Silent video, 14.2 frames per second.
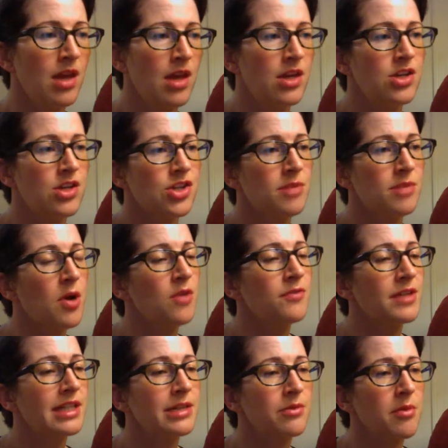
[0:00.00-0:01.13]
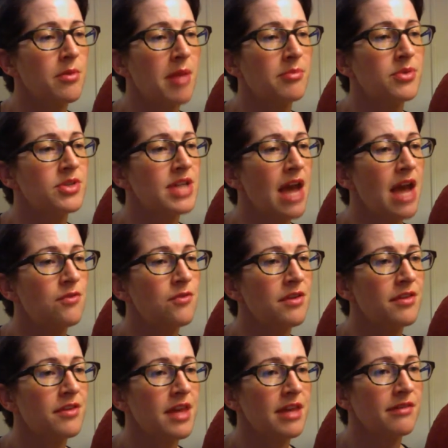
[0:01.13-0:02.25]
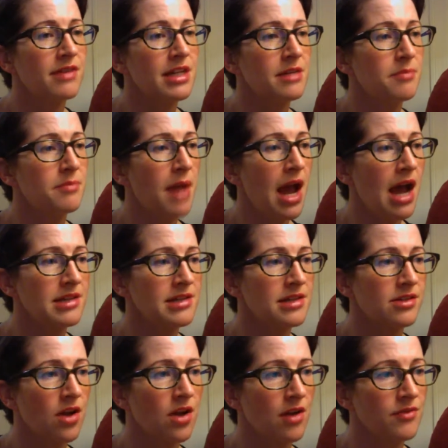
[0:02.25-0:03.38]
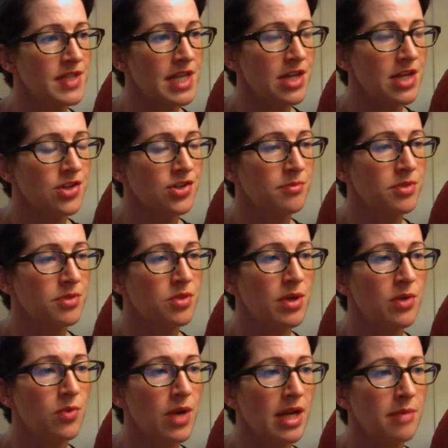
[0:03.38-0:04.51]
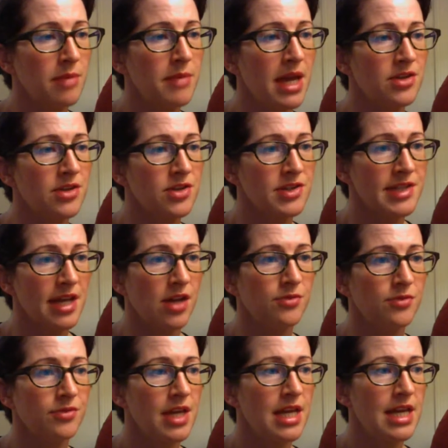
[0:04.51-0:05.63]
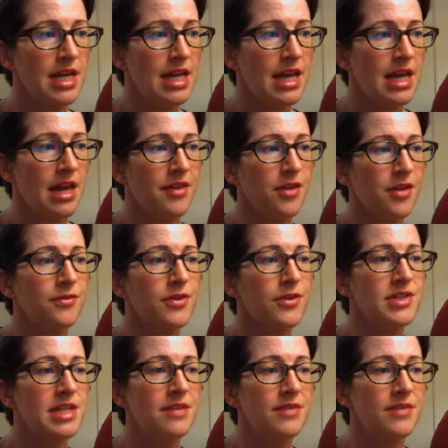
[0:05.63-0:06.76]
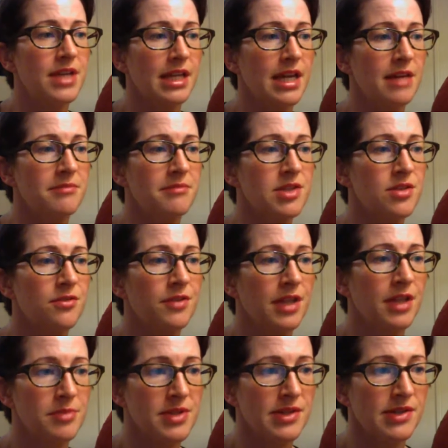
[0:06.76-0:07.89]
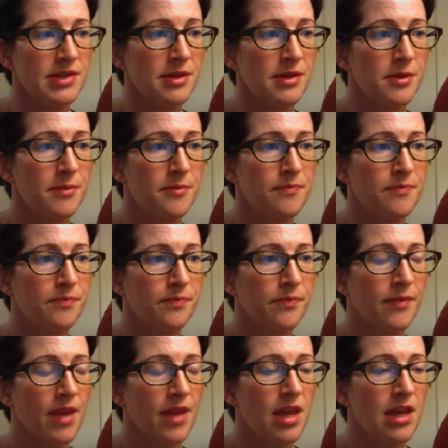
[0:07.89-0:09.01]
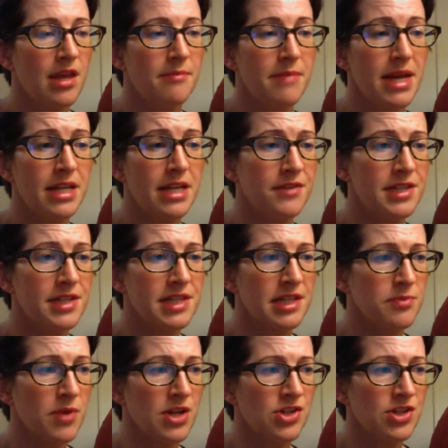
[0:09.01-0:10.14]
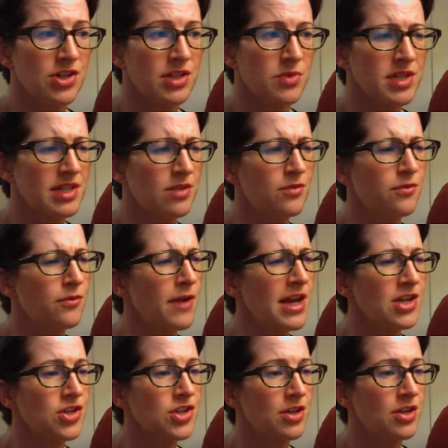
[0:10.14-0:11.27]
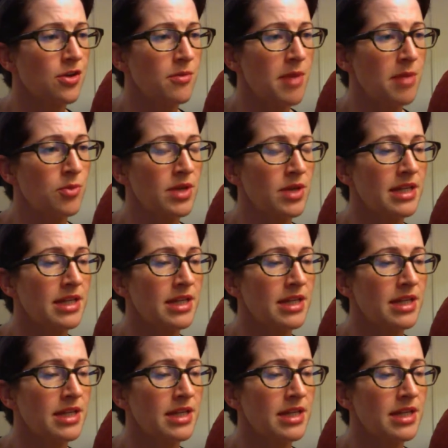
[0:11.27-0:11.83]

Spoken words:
She perfectly remembered everything that had passed in conversation between Wickham and herself in their first evening at Mr. Phillips's. Many of his expressions were still fresh in her memory.